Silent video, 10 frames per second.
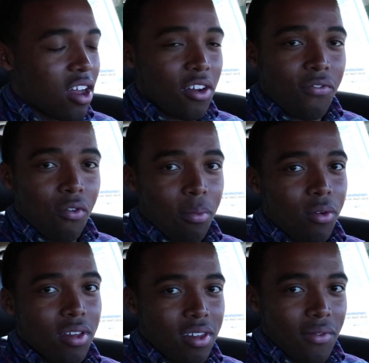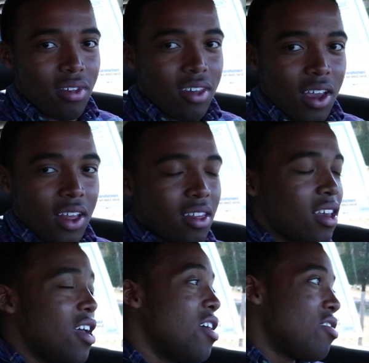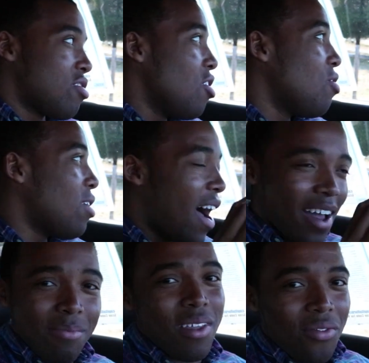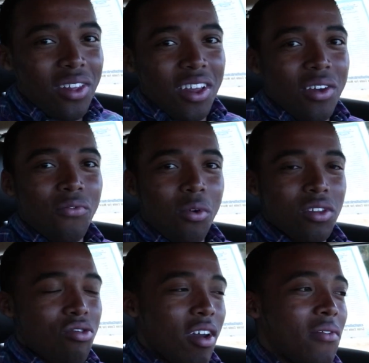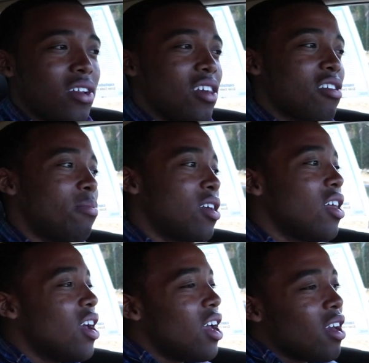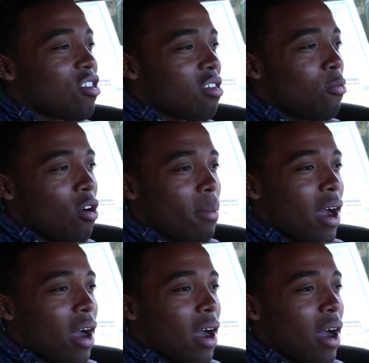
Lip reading: in under 4.7 seconds. So I am definitely looking forward to driving this. But just more